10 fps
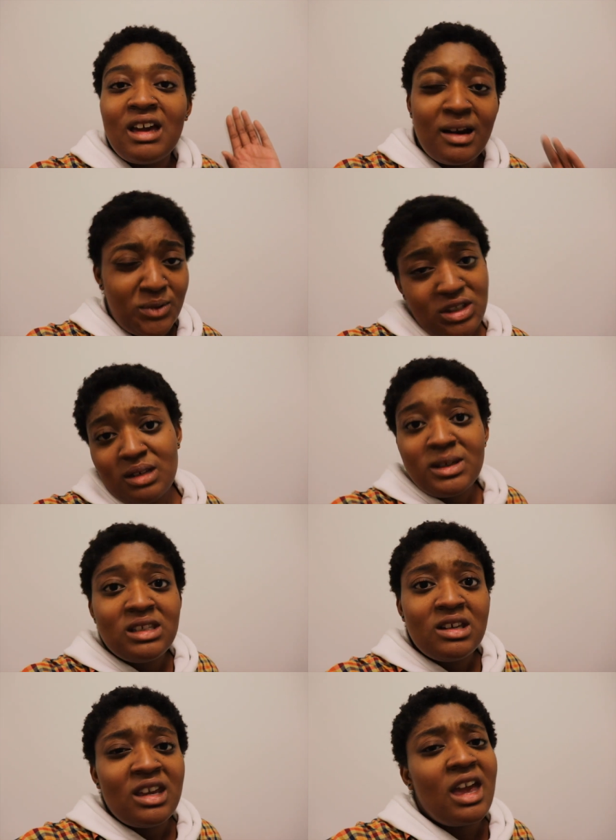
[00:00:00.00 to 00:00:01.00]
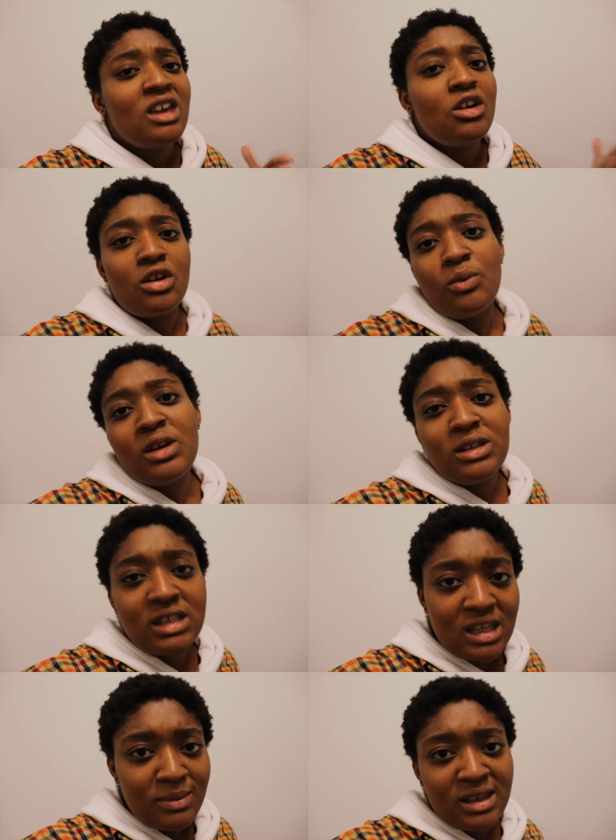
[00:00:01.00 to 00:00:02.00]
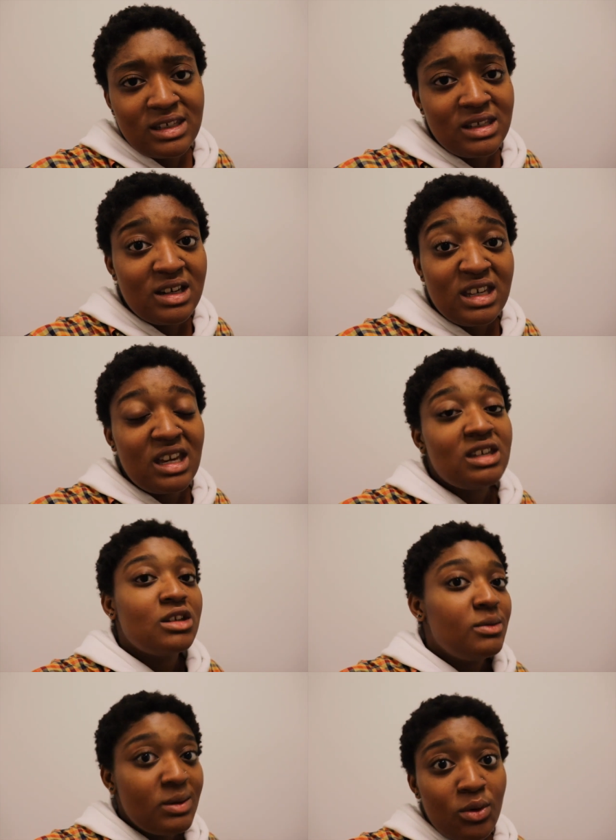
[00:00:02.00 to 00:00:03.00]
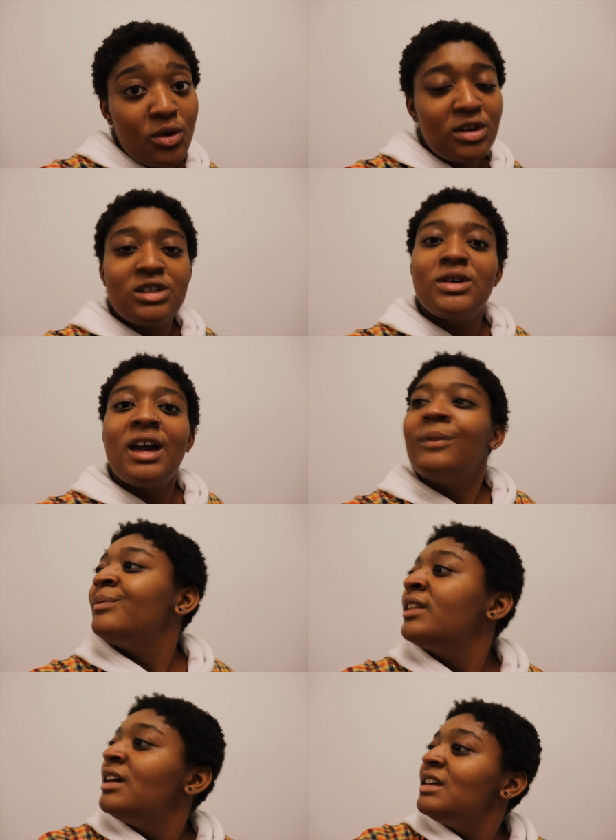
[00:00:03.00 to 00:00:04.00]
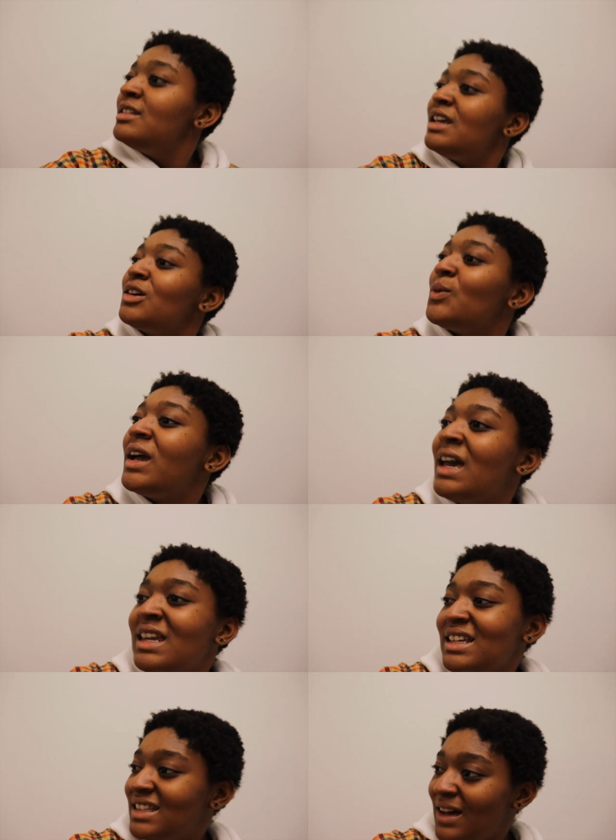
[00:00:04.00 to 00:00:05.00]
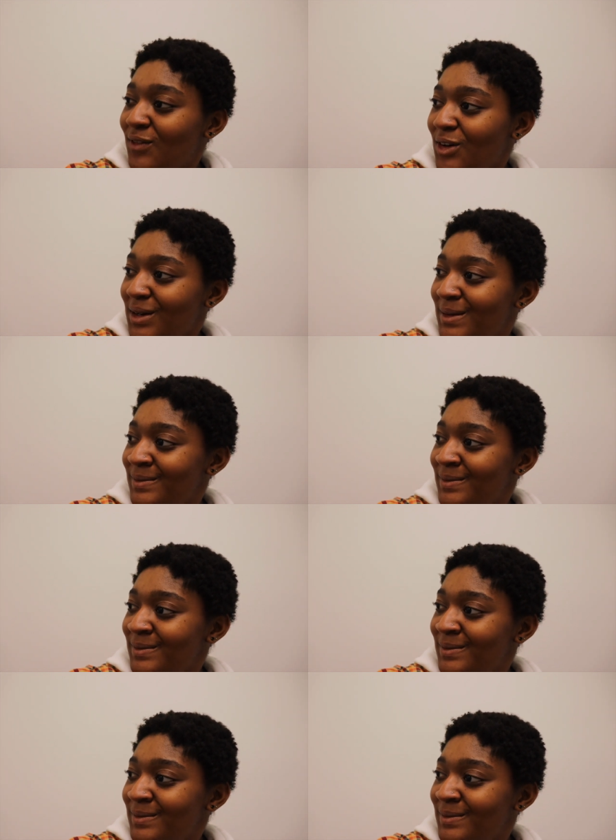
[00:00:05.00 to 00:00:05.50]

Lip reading: I'm just gonna be studying and y'all don't wanna see me study, it's gonna be boring. So yeah, take it away, editing Saffron.